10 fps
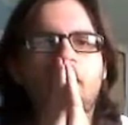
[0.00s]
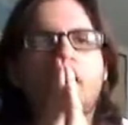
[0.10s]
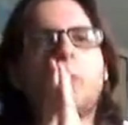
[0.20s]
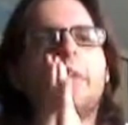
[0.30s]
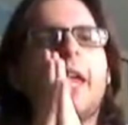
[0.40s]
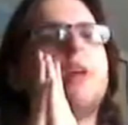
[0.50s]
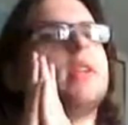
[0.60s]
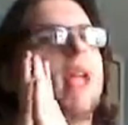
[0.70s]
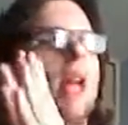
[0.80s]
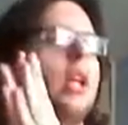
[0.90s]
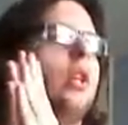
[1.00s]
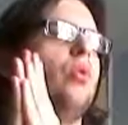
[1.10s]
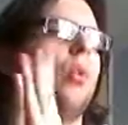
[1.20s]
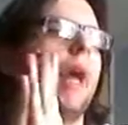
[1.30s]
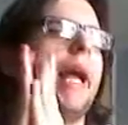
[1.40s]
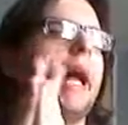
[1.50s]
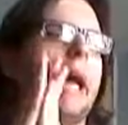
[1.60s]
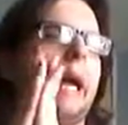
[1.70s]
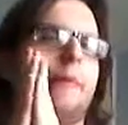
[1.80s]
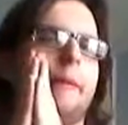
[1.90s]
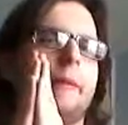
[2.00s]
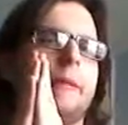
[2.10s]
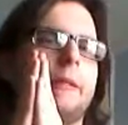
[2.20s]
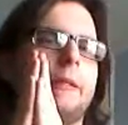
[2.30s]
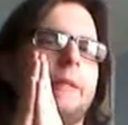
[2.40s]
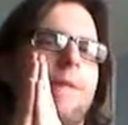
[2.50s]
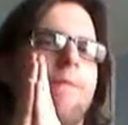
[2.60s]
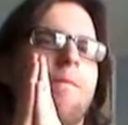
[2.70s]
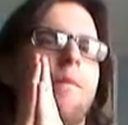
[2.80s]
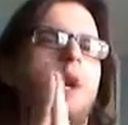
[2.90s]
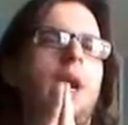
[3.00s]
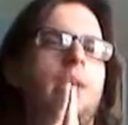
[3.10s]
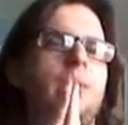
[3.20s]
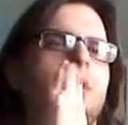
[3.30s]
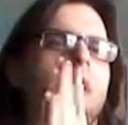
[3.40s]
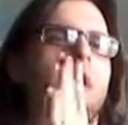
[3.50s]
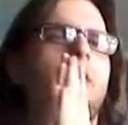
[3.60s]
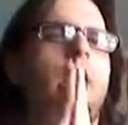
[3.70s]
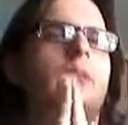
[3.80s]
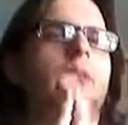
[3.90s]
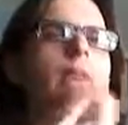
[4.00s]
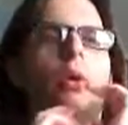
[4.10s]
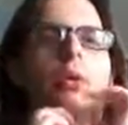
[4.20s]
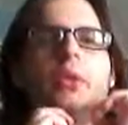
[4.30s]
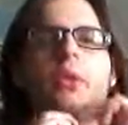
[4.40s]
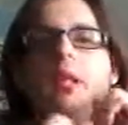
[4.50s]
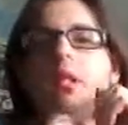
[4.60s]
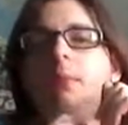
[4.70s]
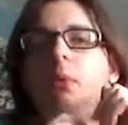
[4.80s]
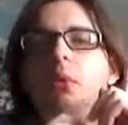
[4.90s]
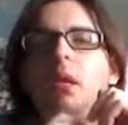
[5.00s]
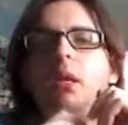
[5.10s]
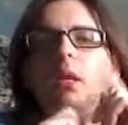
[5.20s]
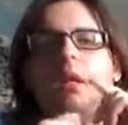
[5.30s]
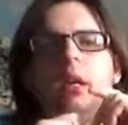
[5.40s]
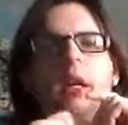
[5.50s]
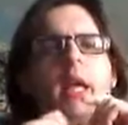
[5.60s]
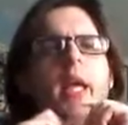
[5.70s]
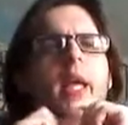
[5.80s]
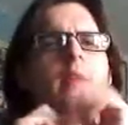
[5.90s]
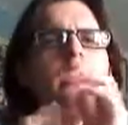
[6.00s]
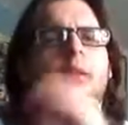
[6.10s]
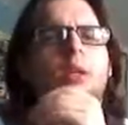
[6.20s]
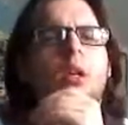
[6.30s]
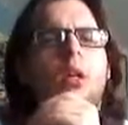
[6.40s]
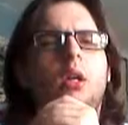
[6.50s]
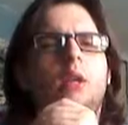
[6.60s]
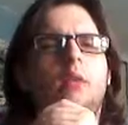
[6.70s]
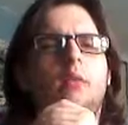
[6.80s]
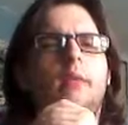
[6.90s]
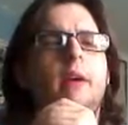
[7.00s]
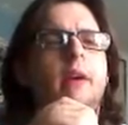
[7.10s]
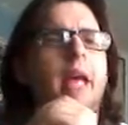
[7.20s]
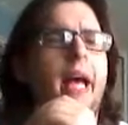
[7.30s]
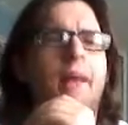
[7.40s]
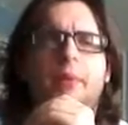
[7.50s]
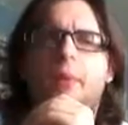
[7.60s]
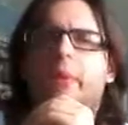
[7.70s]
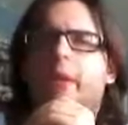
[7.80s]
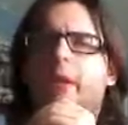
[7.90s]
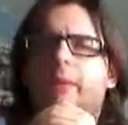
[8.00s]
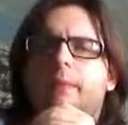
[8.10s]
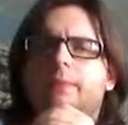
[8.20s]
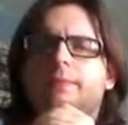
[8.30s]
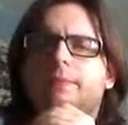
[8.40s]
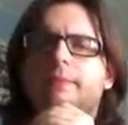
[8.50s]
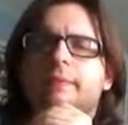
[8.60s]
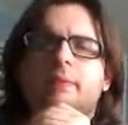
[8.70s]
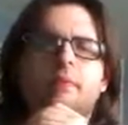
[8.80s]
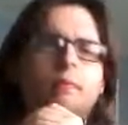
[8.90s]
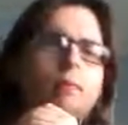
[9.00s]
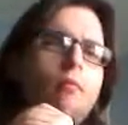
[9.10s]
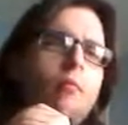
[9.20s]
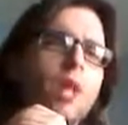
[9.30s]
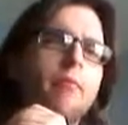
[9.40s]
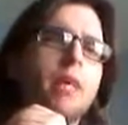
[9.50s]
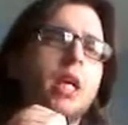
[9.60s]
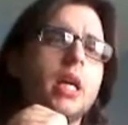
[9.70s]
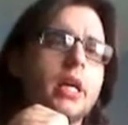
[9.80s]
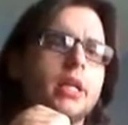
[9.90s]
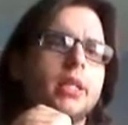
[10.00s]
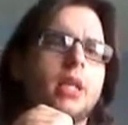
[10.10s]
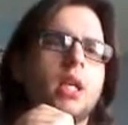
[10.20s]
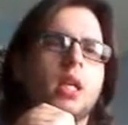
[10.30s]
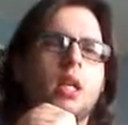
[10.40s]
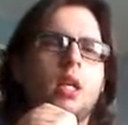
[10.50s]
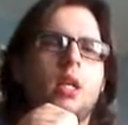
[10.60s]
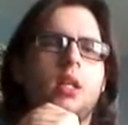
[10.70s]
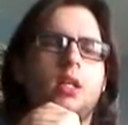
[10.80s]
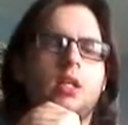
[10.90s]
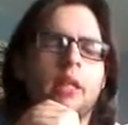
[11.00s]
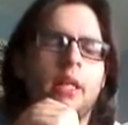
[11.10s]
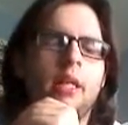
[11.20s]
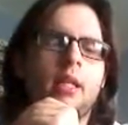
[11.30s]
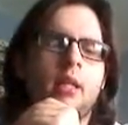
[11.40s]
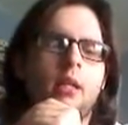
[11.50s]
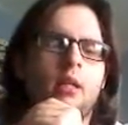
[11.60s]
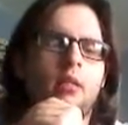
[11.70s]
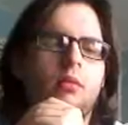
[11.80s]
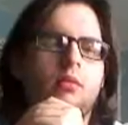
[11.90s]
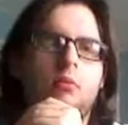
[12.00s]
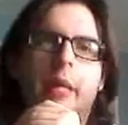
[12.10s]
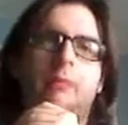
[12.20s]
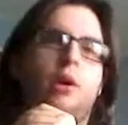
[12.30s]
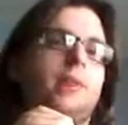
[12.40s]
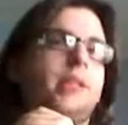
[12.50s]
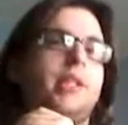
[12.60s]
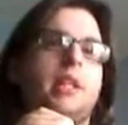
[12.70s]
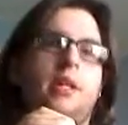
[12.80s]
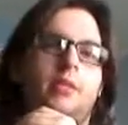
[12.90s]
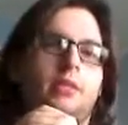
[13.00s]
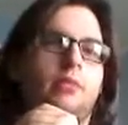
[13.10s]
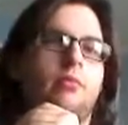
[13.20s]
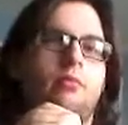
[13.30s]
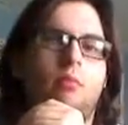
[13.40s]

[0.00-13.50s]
without telling you what happens, I will tell you that I was both disappointed and very happy with it, because the ending made perfect sense.